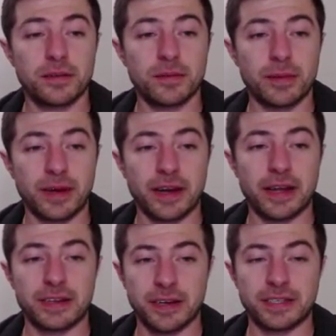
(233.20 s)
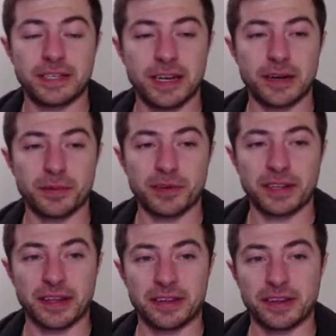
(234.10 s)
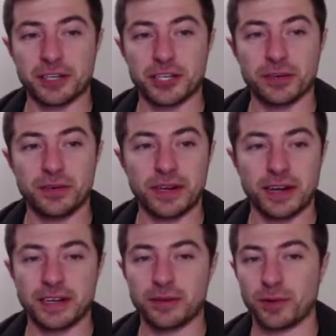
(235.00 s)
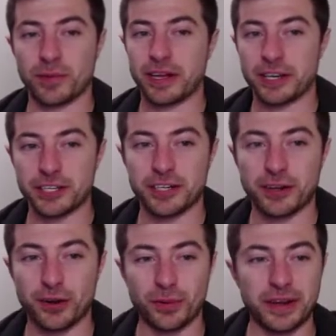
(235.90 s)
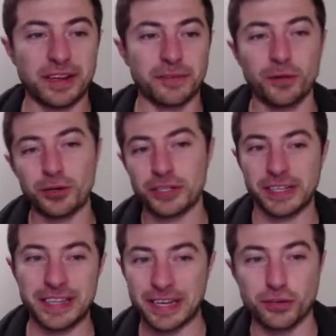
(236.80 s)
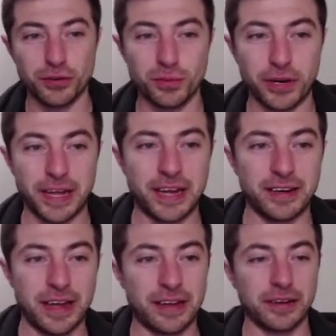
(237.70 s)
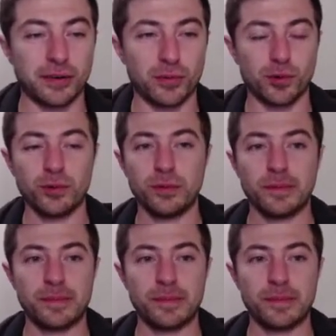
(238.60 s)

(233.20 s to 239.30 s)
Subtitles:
But I did end up using that second shield, and I didn't want my energy to go to waste. Unfortunately, they do bring out an Azumarill.